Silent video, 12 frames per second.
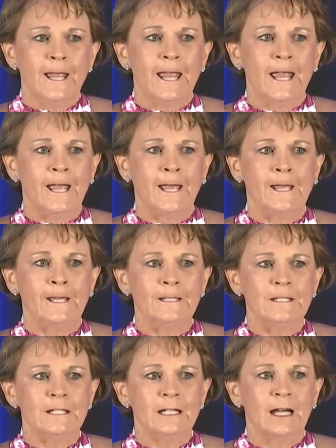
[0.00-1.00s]

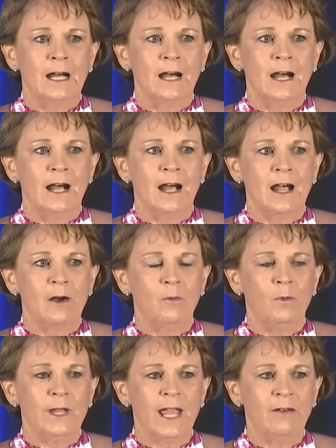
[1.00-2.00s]
and
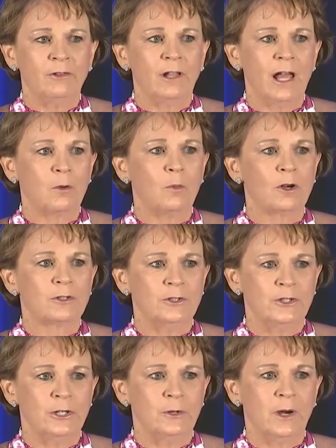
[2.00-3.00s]
we have a lot of work to do,